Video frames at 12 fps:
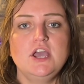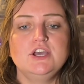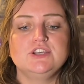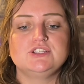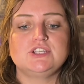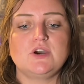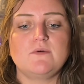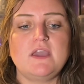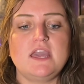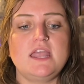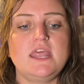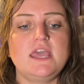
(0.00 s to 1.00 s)
So
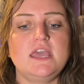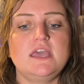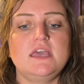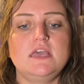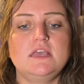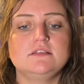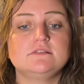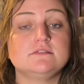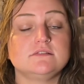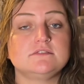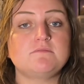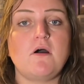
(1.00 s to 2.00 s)
it is
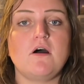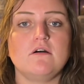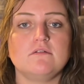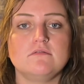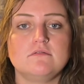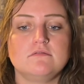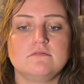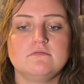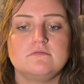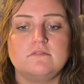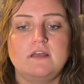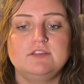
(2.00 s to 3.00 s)
small,
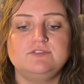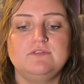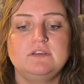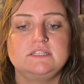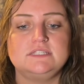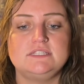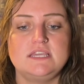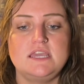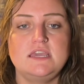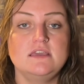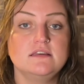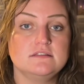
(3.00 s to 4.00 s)
as you can
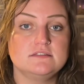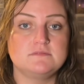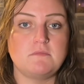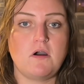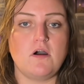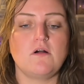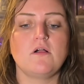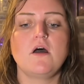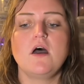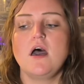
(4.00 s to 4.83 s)
see, small.